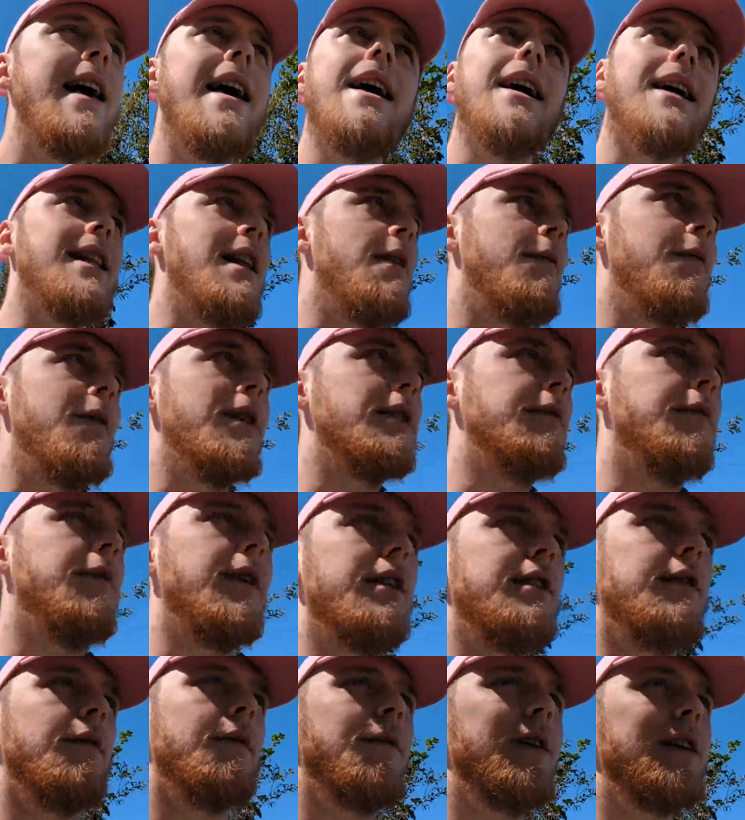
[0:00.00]
Get their
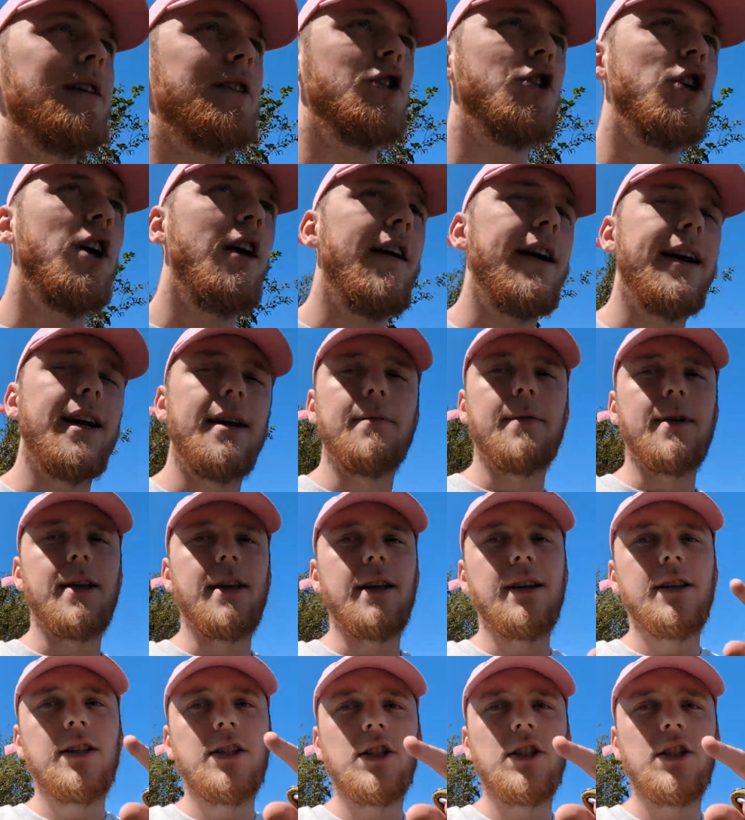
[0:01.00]
friends and friends, share it. And I'm going to